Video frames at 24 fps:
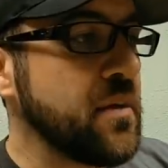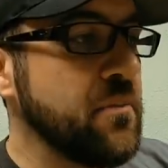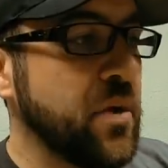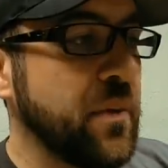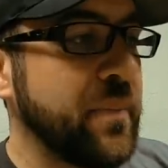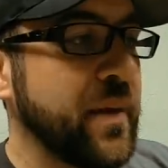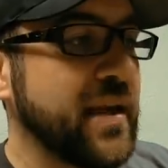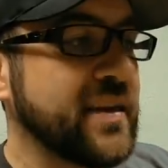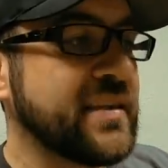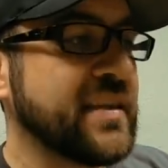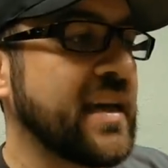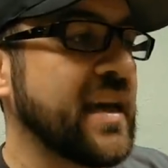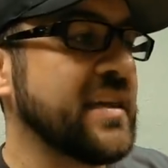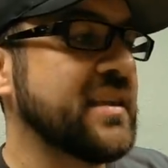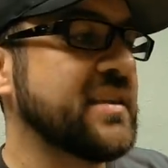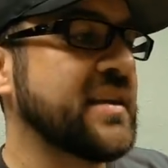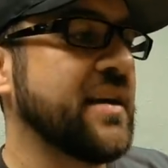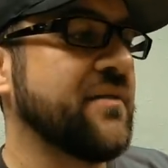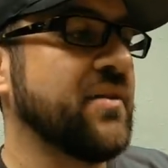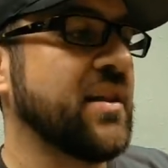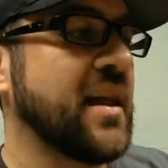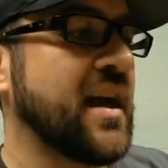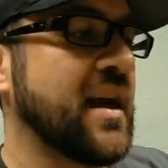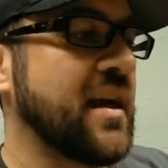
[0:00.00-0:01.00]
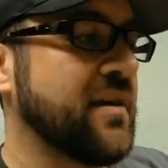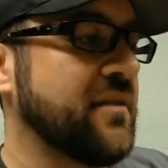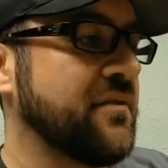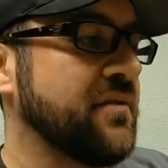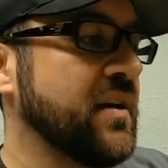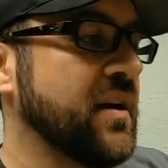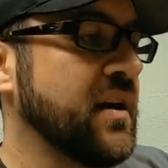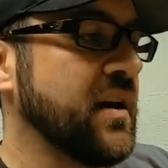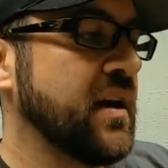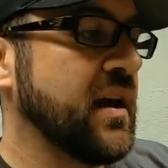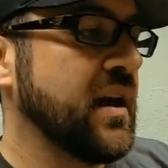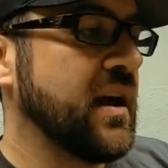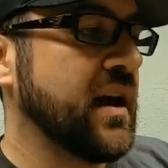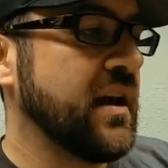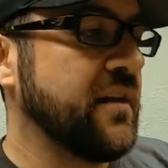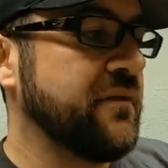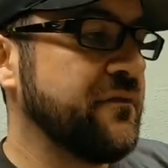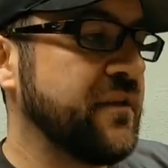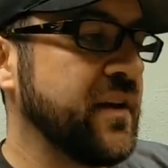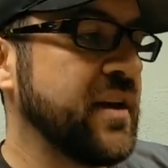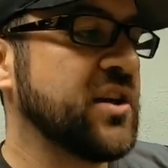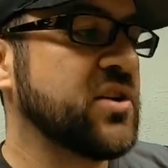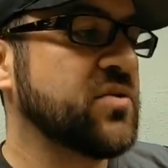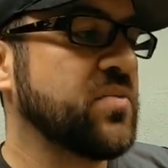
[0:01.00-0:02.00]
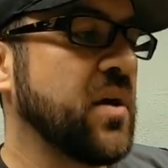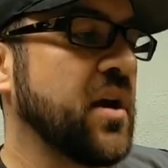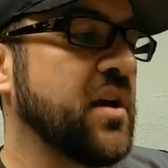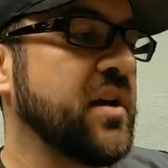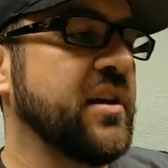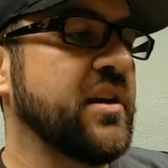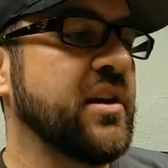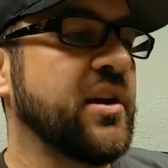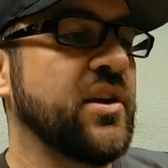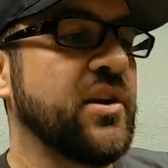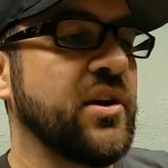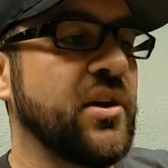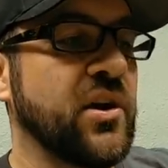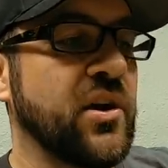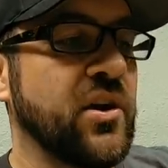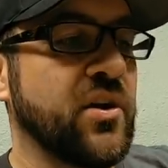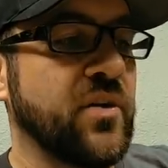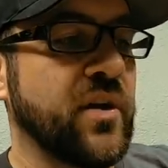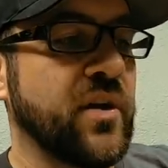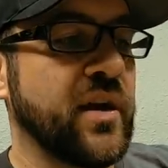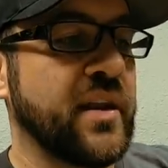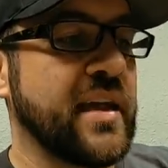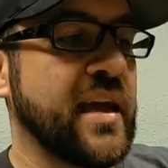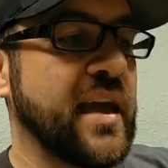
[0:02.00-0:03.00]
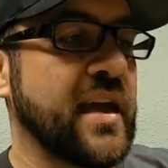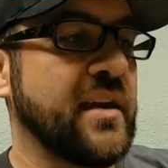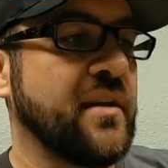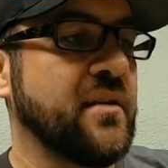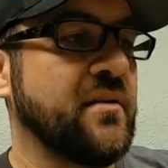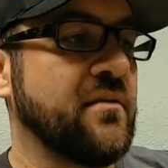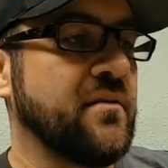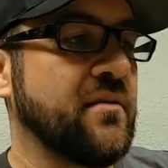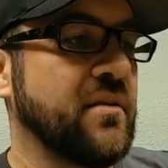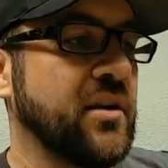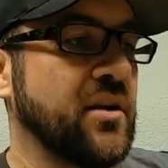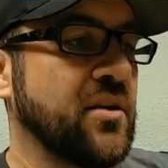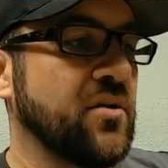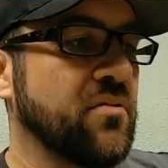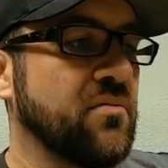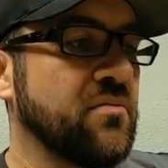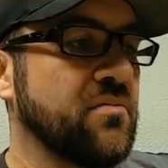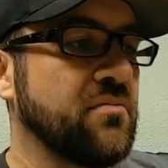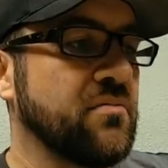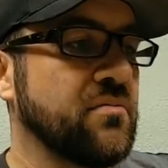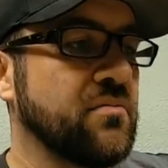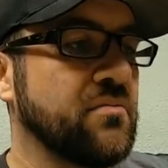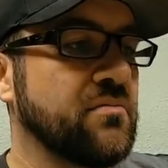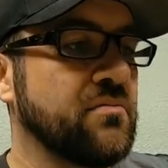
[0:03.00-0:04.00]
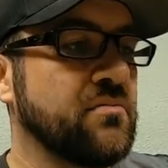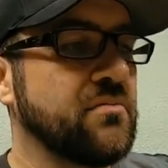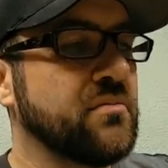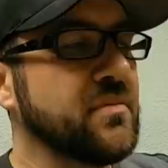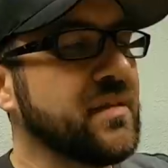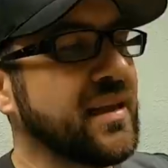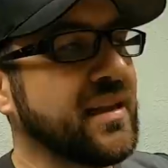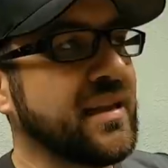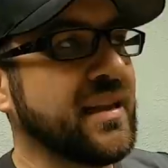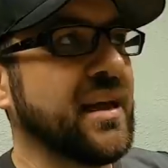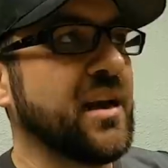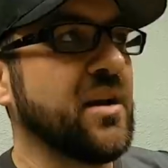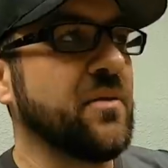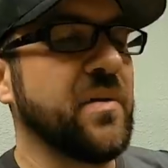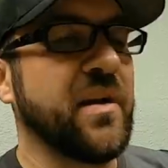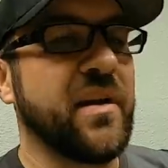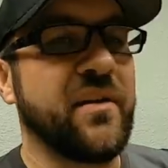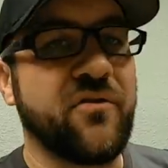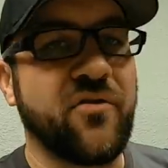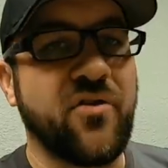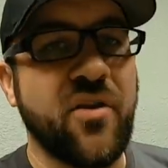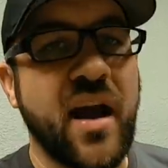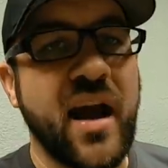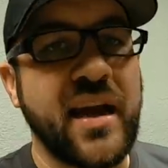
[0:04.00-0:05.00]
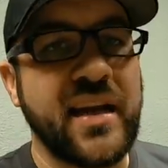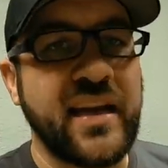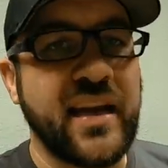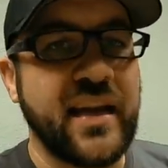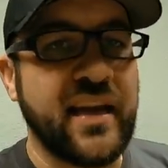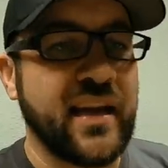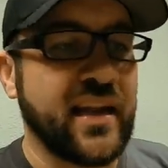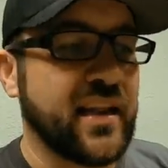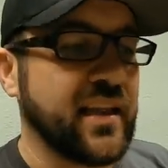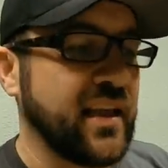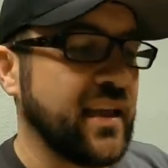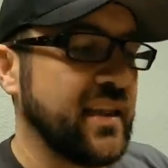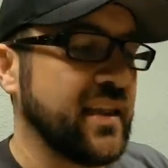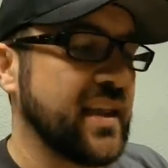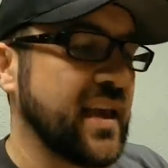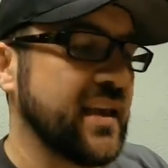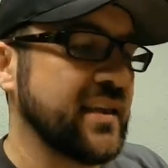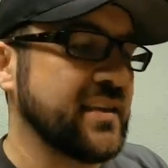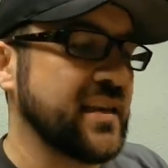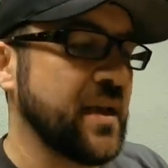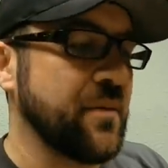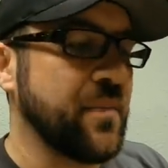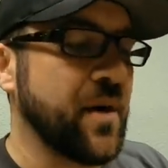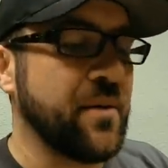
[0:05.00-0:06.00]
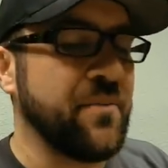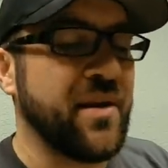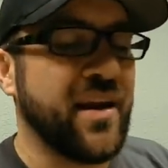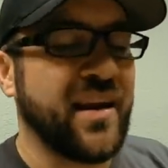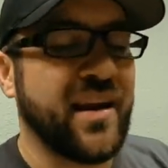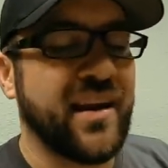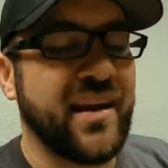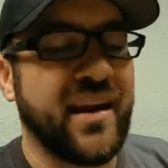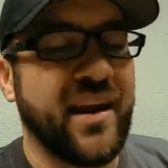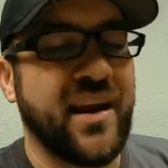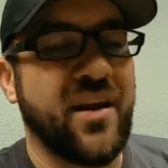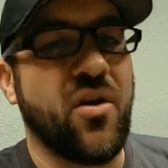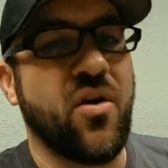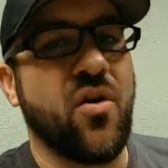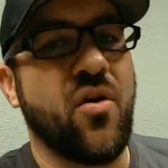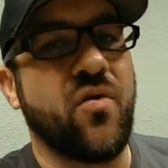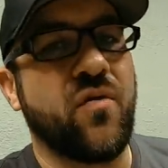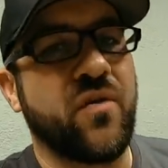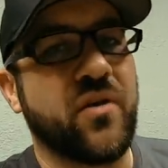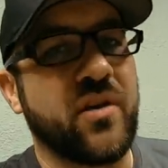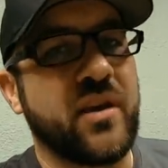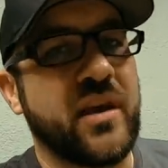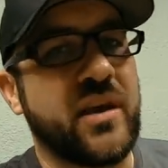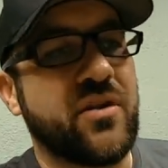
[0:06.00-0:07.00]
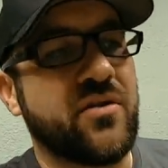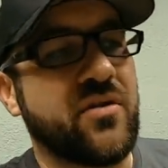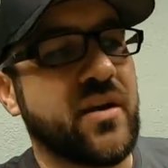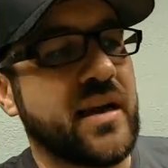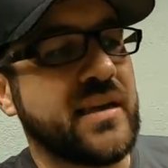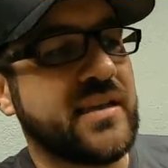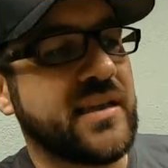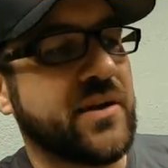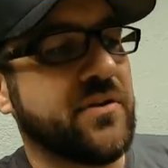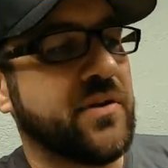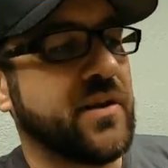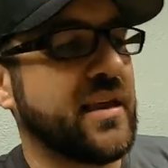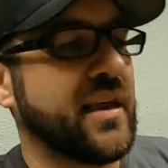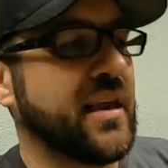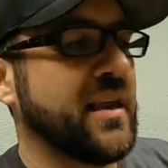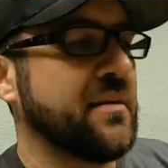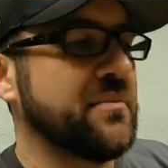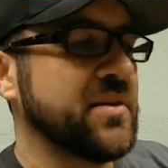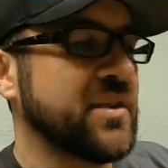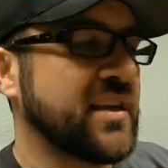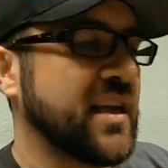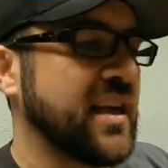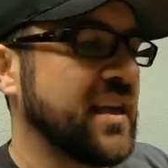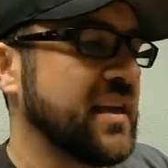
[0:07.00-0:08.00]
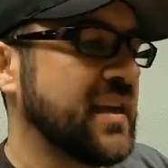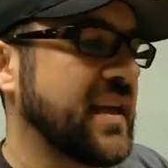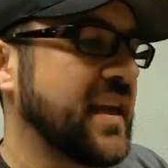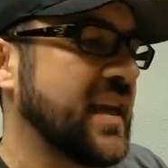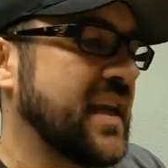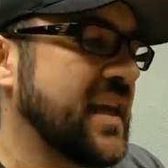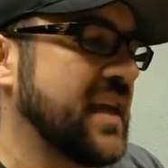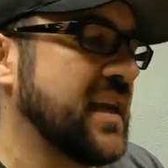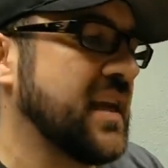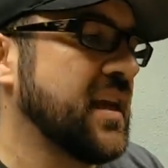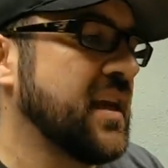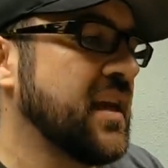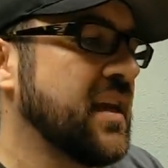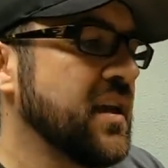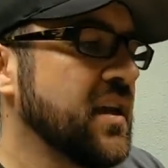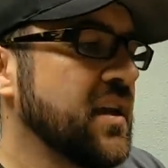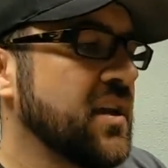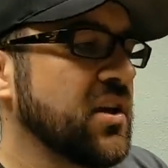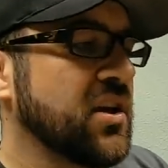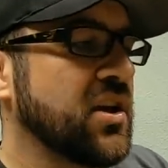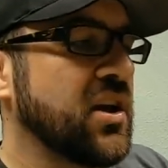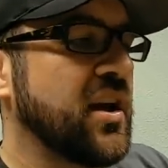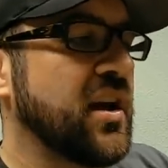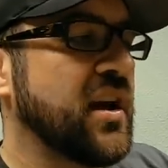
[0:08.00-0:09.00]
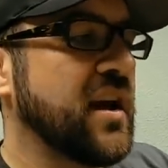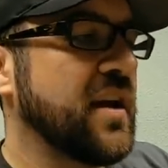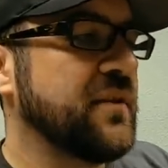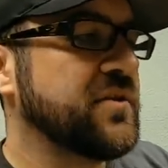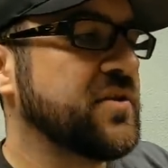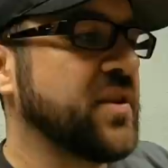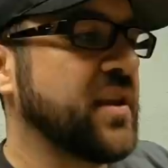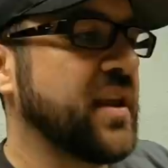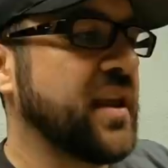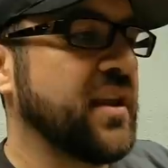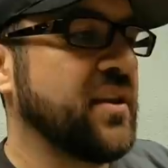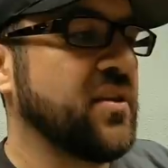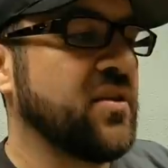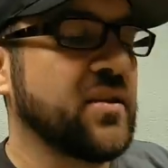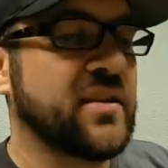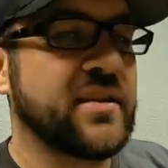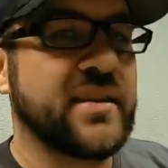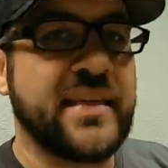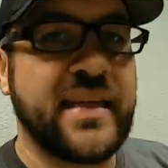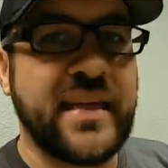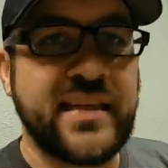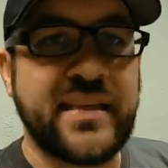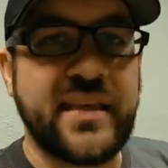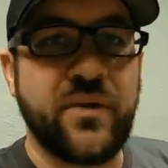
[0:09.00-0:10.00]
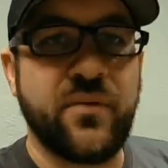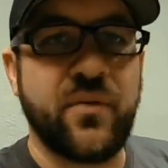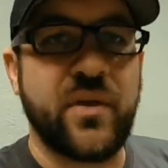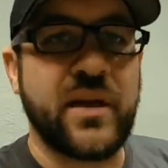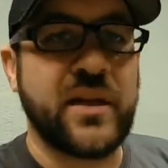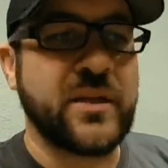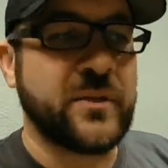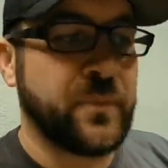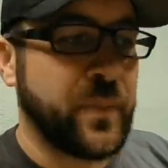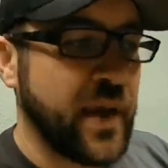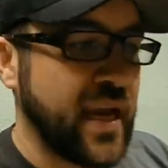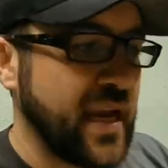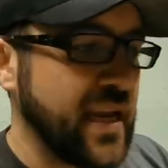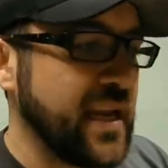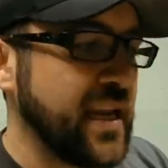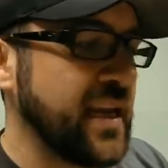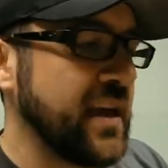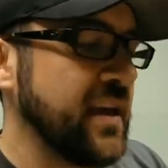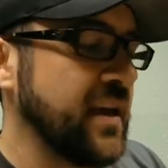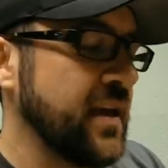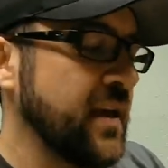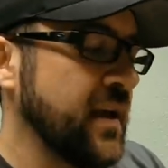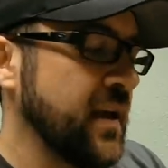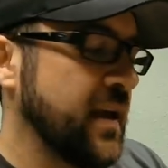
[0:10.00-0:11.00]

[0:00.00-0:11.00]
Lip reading: But basically I just have a lot of finish welding to do and then, you know, a little bit of grinding to clean things up. I'm not gonna get overly crazy with it. I'm just gonna get it good enough so that it looks decent when it's painted.